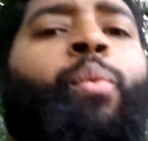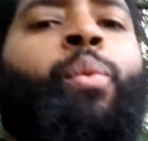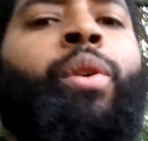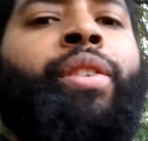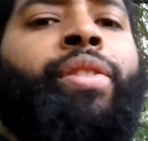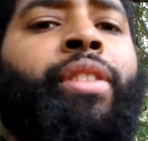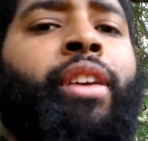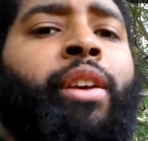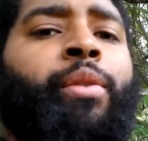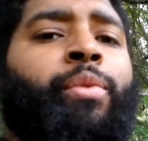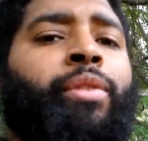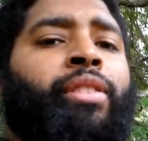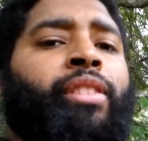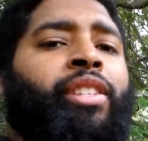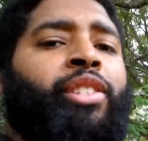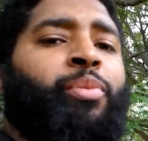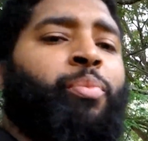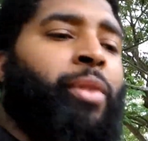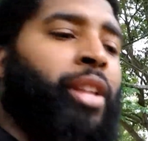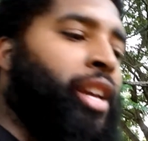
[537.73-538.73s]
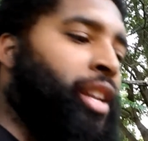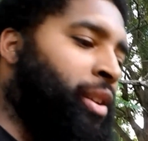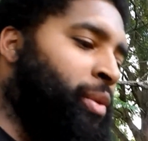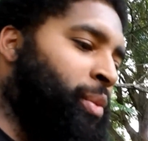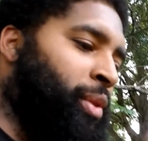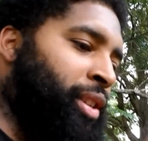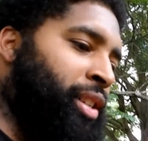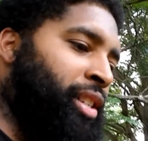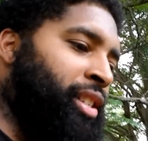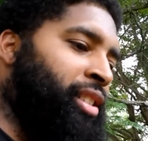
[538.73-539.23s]
What they was explaining
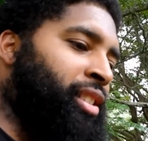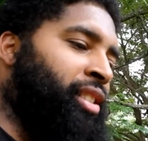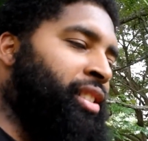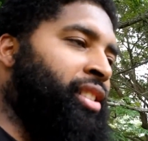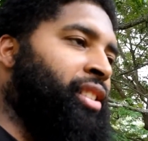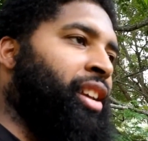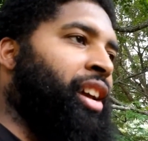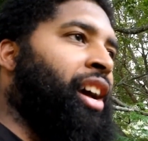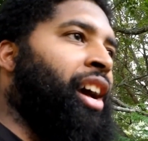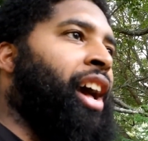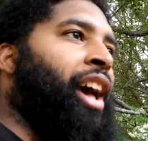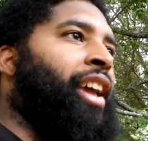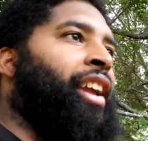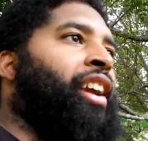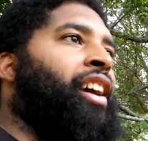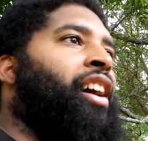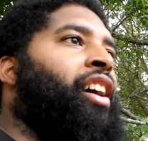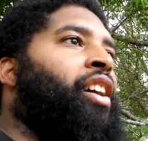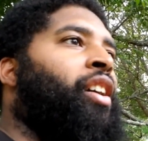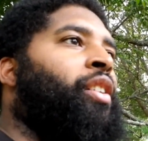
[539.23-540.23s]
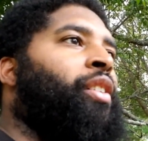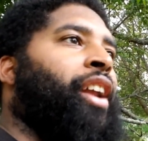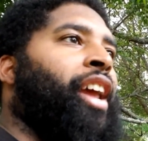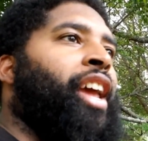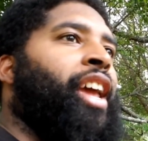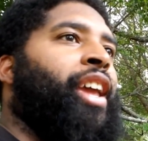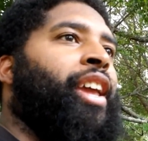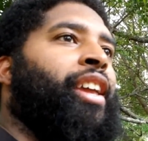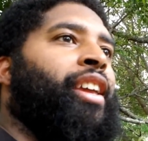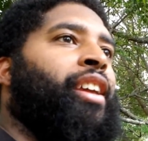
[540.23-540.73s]
was I caught
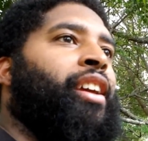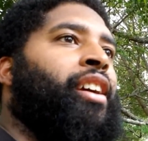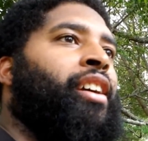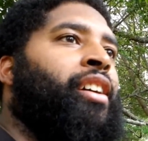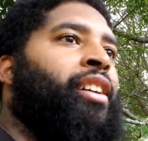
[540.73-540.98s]
a